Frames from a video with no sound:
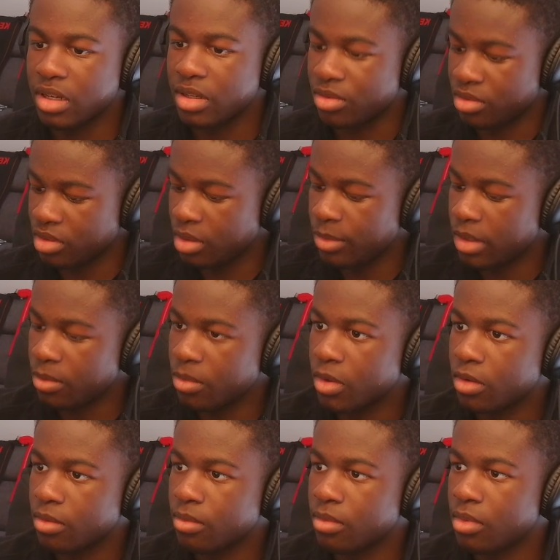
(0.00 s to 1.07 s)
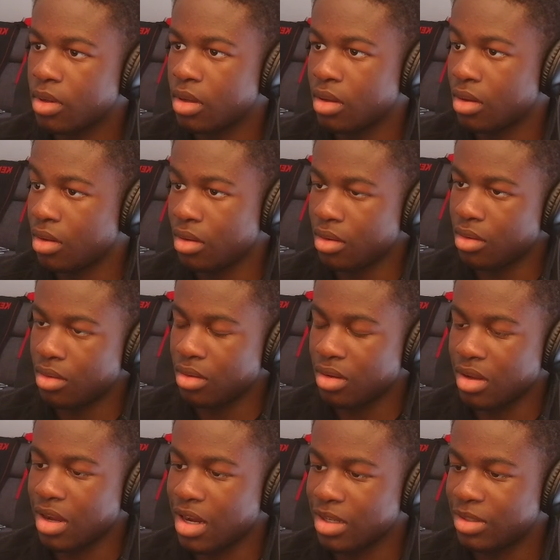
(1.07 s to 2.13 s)
streaming, but
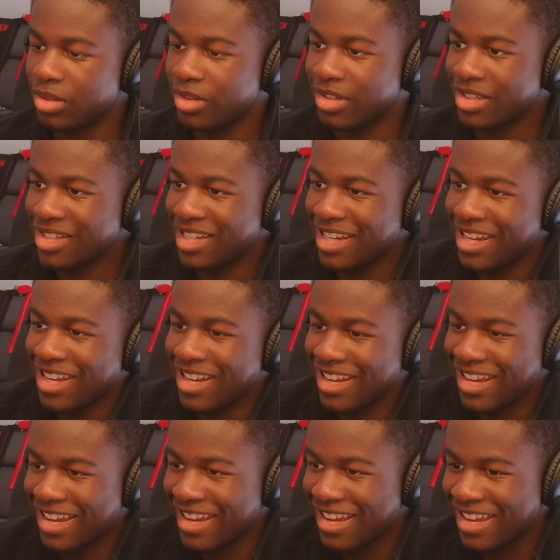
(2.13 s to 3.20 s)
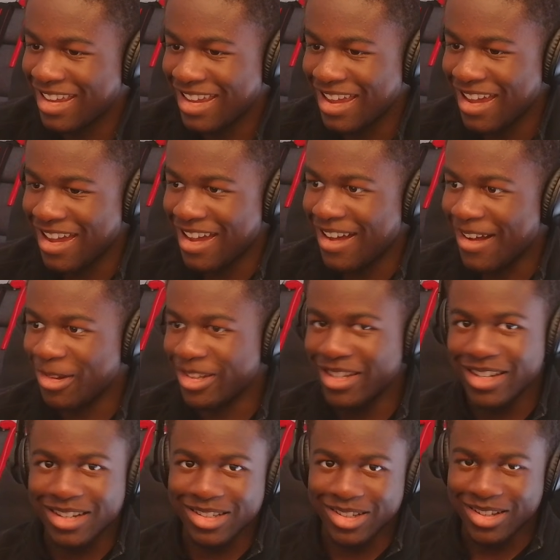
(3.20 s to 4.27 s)
as you can see, I don't think
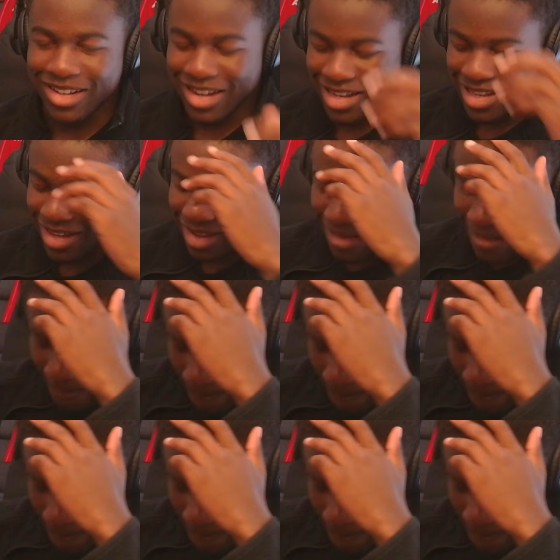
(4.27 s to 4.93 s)
that's a good idea.